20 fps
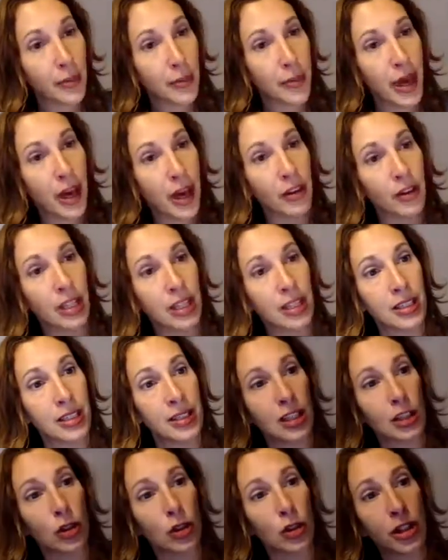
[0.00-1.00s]
about is
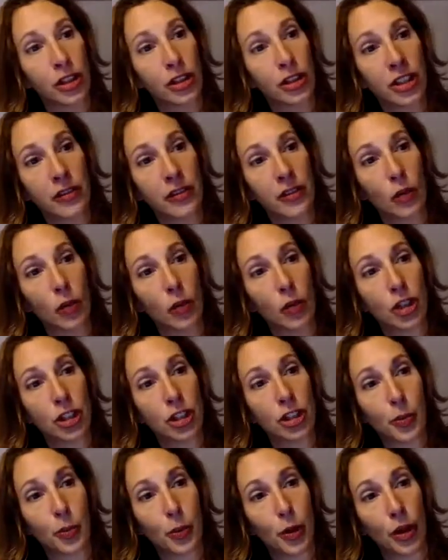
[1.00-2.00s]
the Loyalty
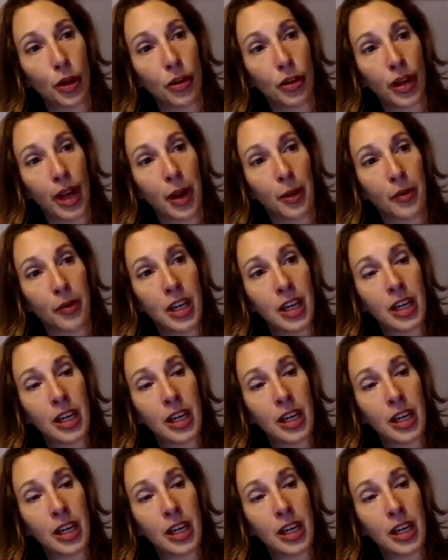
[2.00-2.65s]
Rewards program.